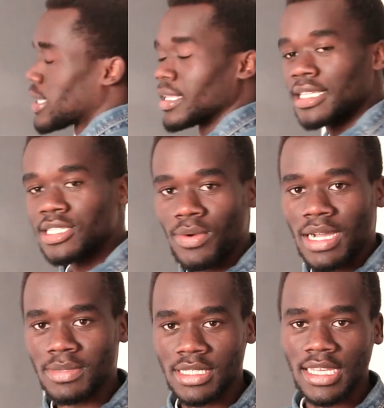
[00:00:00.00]
And this is why
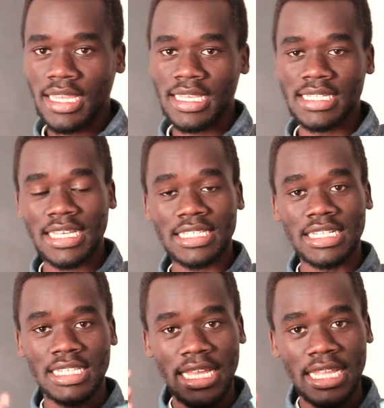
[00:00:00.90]
I'm saying it's such a
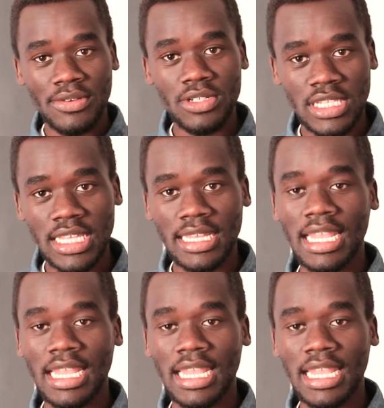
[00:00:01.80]
dangerous thing.